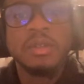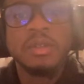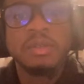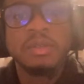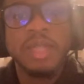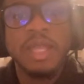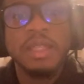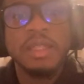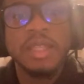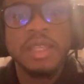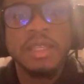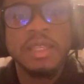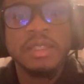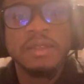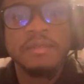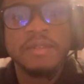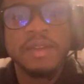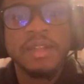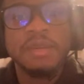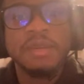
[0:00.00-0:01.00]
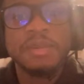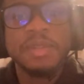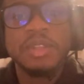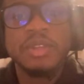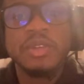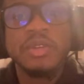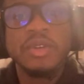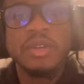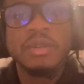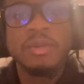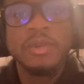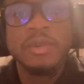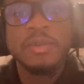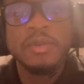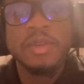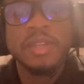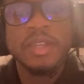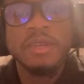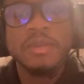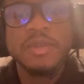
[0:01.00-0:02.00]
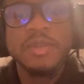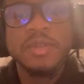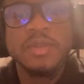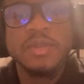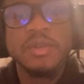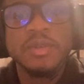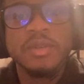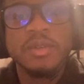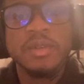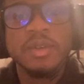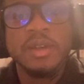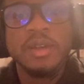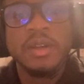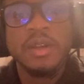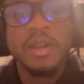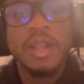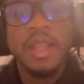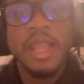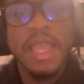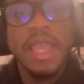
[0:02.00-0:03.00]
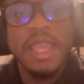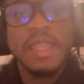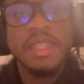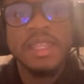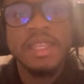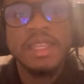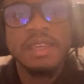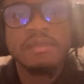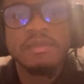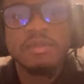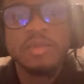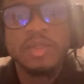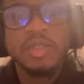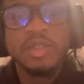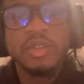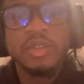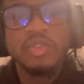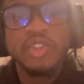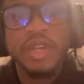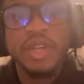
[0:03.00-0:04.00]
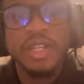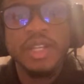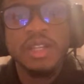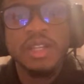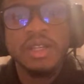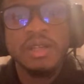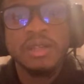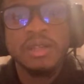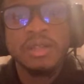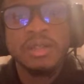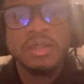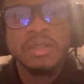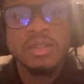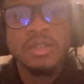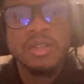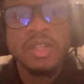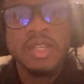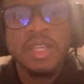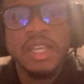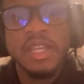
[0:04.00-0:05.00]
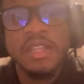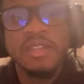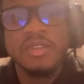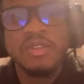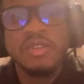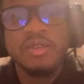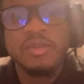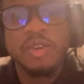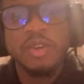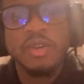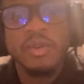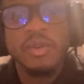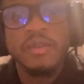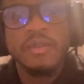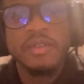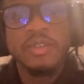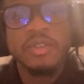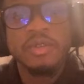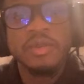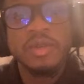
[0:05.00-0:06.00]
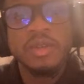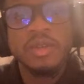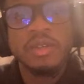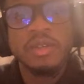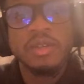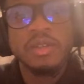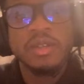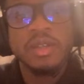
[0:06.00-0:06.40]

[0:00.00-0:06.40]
They developed 30-point per game score, and they gave him a no trade clause and told him go wherever you want.